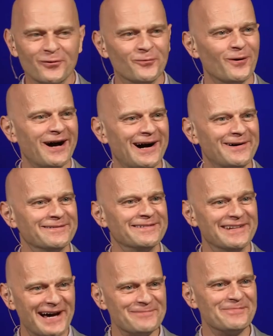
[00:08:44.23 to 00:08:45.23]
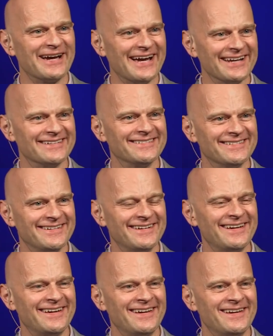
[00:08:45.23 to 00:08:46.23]
Wow, not bad.
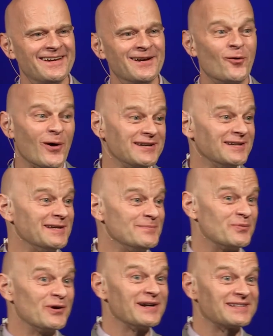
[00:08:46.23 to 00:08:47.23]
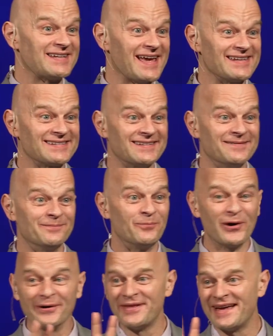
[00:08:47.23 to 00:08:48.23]
Gwendolyn Brooks has
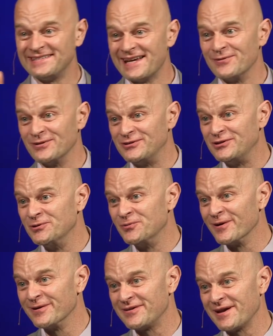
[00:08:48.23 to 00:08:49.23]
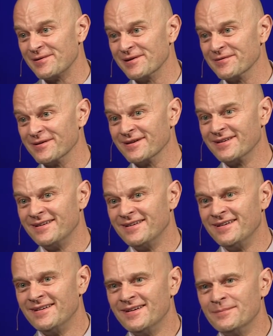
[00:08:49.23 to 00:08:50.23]
boiled that down to two words, however.
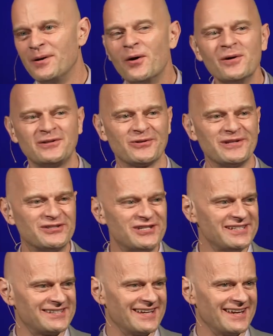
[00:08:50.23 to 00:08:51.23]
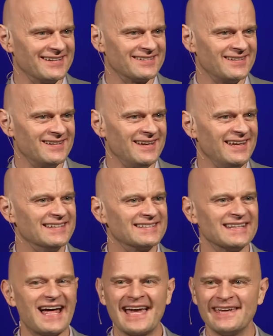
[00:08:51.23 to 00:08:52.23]
Poetry, she says,
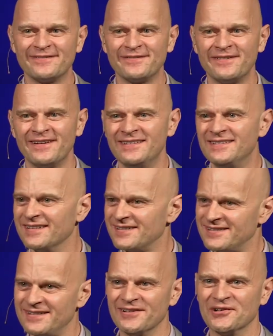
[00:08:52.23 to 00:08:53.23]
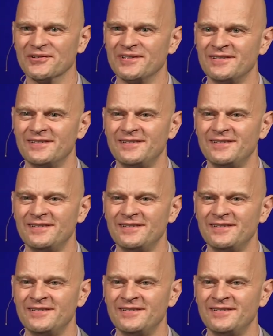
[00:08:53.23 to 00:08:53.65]
is life distilled.